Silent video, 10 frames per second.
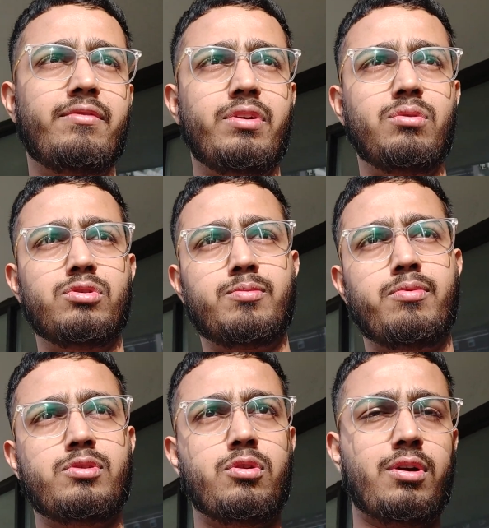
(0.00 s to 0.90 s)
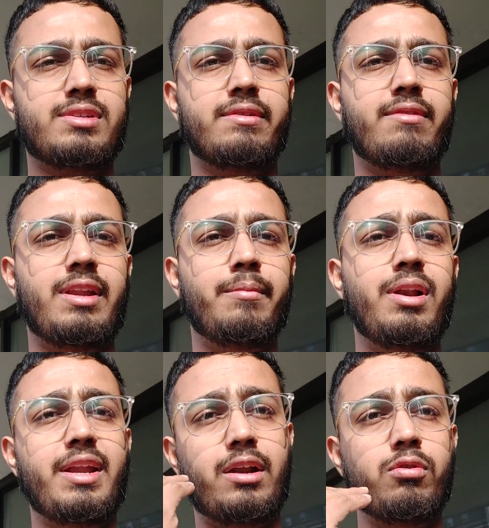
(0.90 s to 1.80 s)
few slots available,
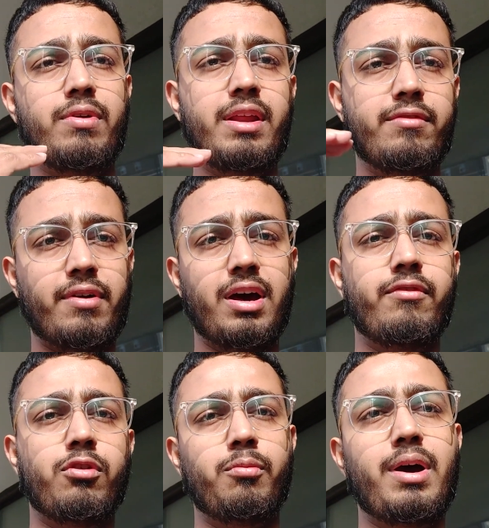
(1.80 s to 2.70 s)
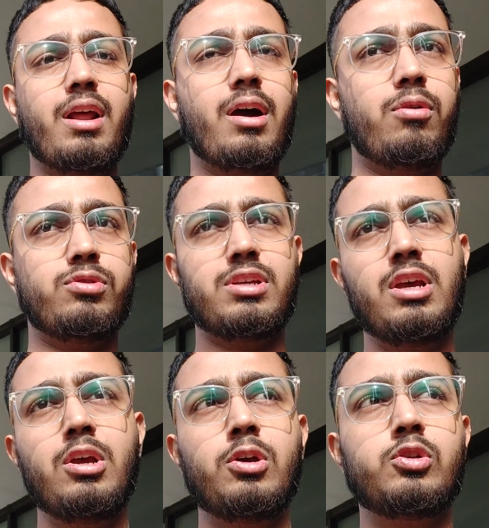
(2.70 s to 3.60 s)
that too very far from our house.
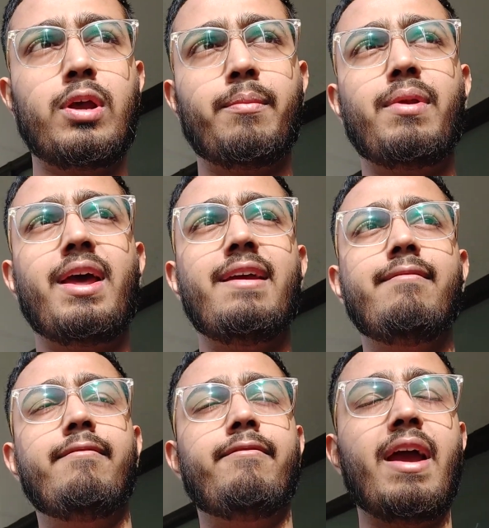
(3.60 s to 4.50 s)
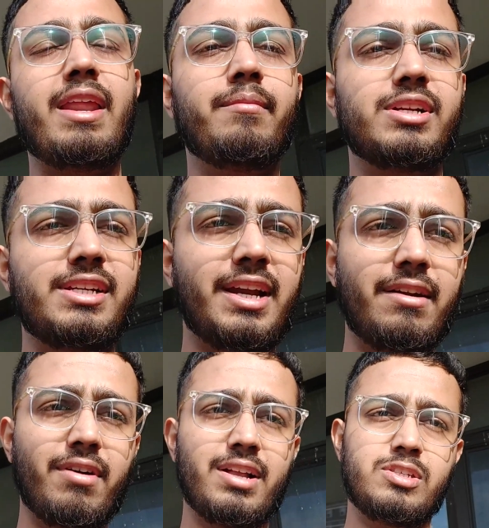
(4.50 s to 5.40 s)
So apply very much in
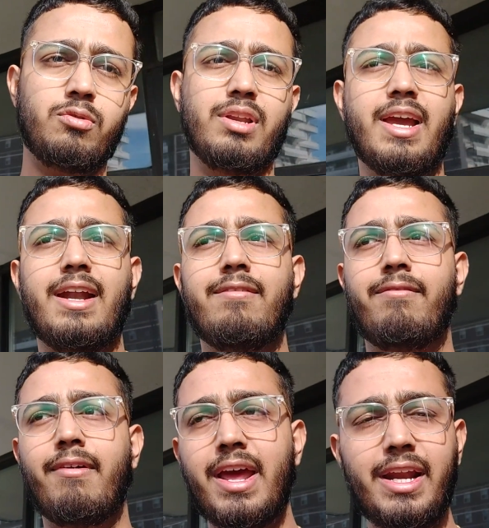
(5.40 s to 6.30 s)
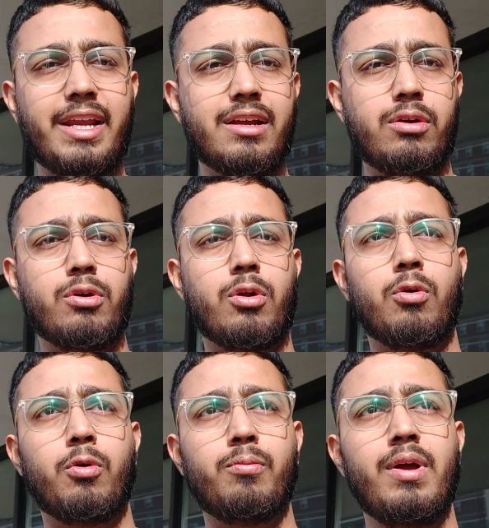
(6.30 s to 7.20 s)
advance. You will get very near to your
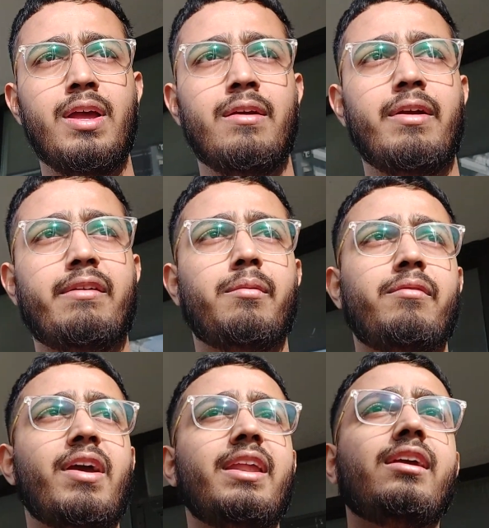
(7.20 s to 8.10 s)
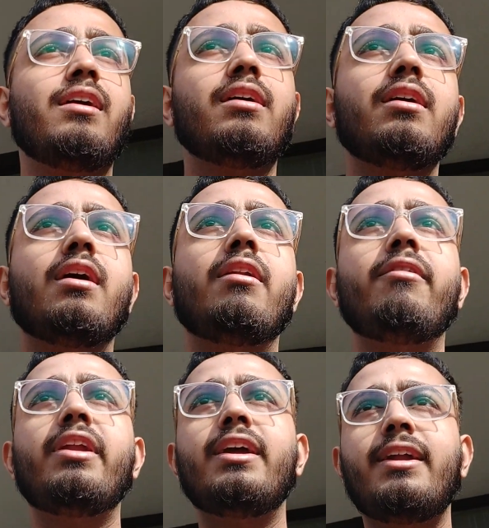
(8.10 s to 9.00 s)
home. It will be very
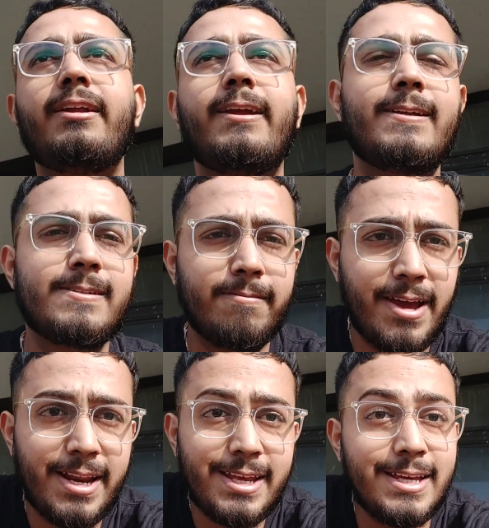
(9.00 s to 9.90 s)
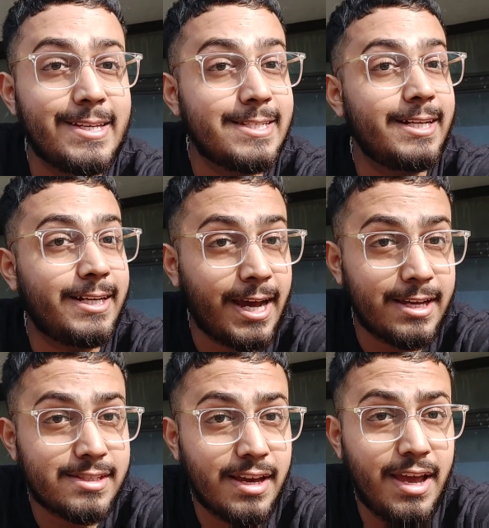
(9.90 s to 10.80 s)
convenient, and that's a very easy
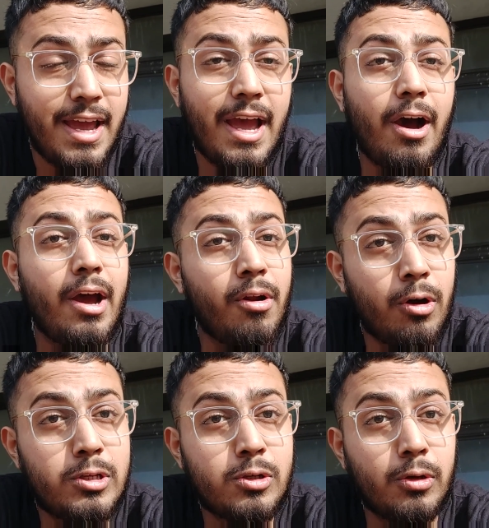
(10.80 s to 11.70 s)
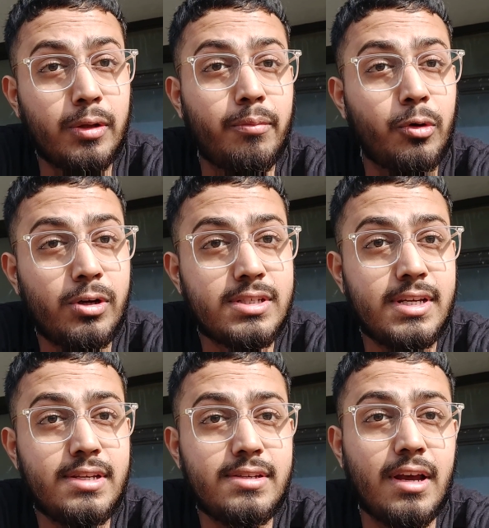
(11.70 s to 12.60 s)
task. And also the bonus
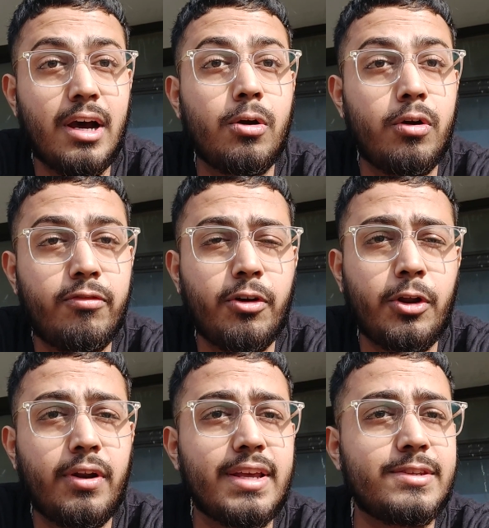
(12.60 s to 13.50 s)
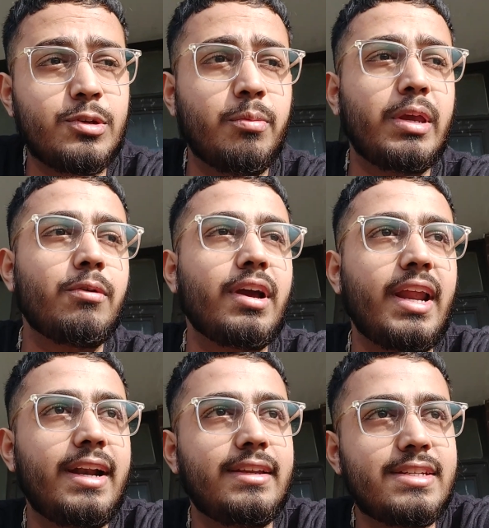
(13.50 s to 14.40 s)
is good for your resume. You can
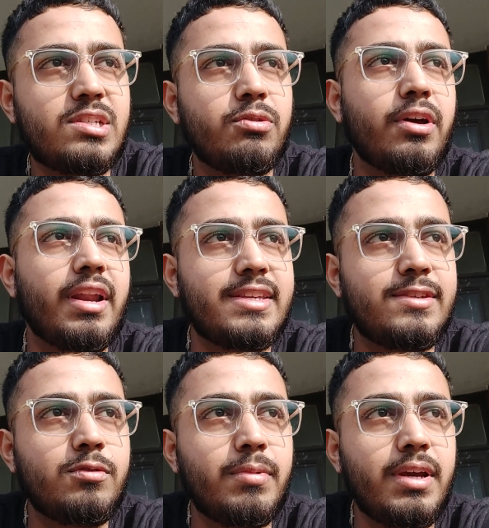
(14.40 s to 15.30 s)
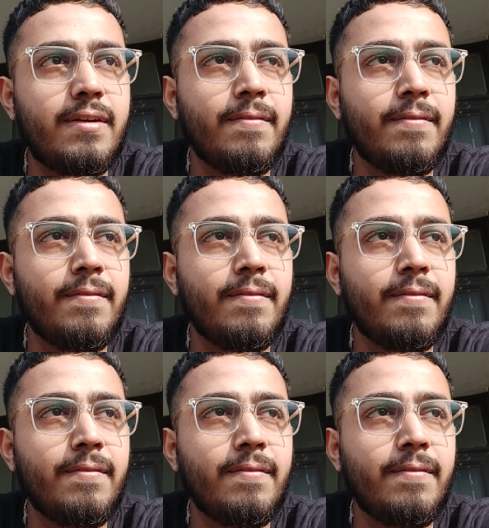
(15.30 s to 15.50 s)
add this to your resume,